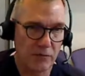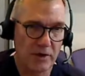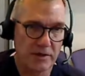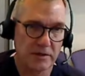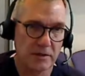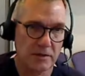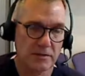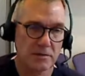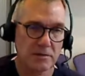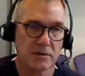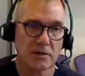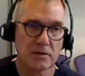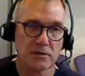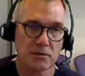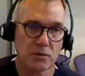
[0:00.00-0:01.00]

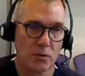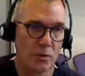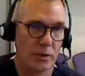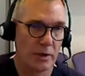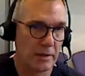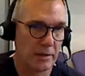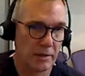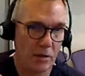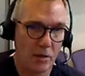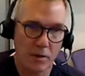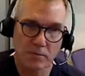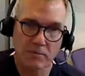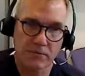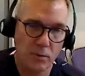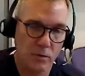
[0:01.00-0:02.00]
residences or in the
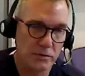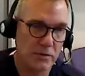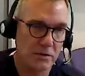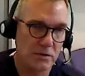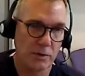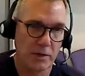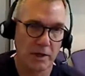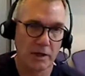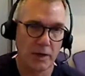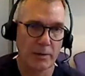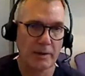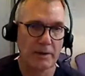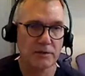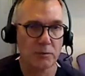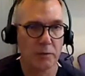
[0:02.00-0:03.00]
armed forces when they're
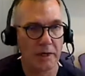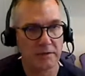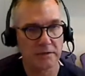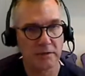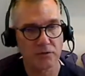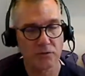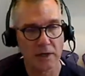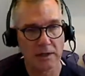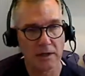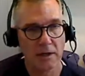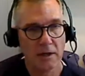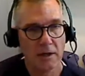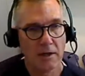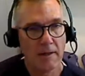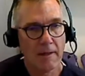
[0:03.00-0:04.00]
going into basic training.
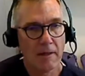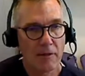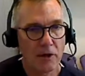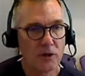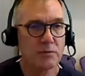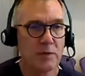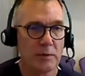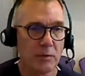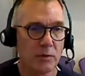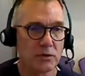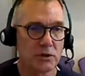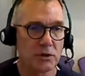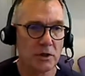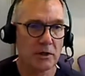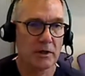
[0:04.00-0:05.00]
Those people,
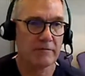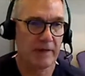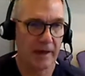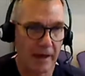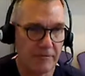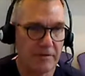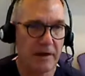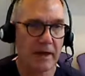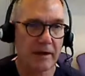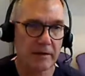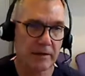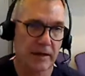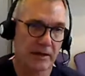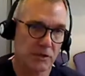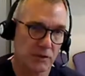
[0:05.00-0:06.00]
if they haven't had it,
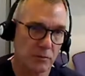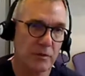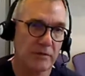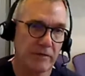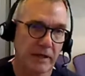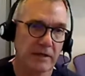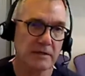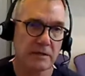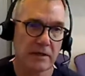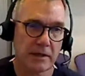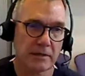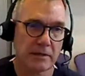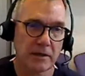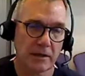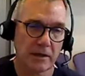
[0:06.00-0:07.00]
they should be
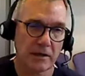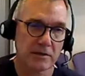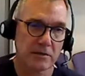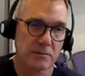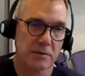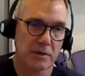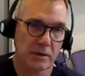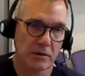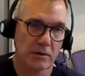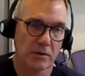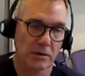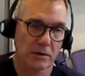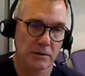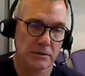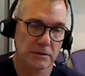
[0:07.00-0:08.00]
vaccinated against
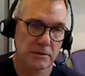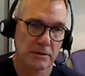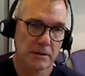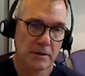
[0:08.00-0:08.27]
meningococcus.